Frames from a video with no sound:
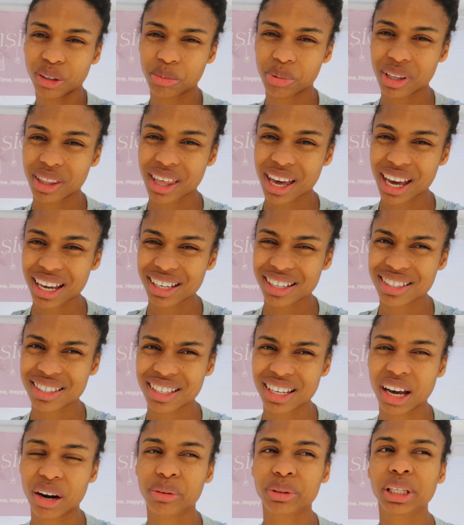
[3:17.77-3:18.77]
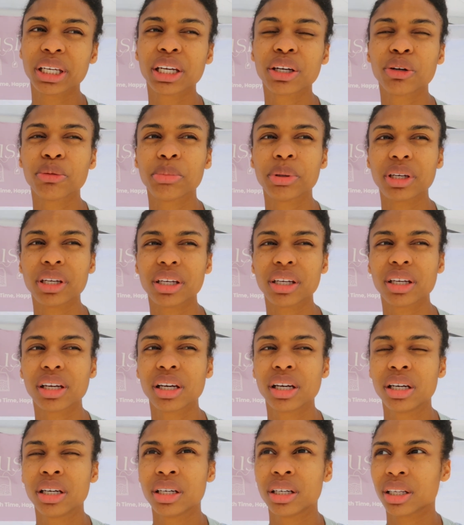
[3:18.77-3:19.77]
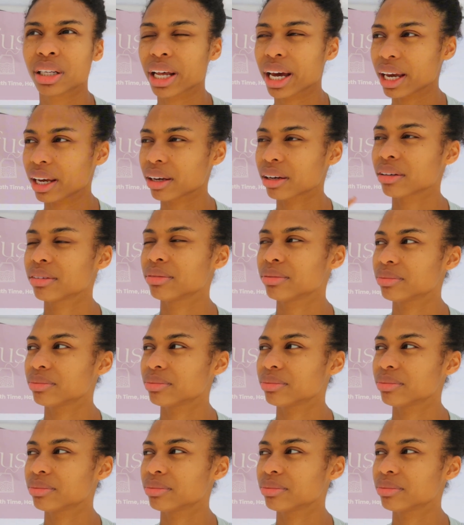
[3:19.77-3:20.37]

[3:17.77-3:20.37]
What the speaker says: it'll be that easy. I don't think it'll be like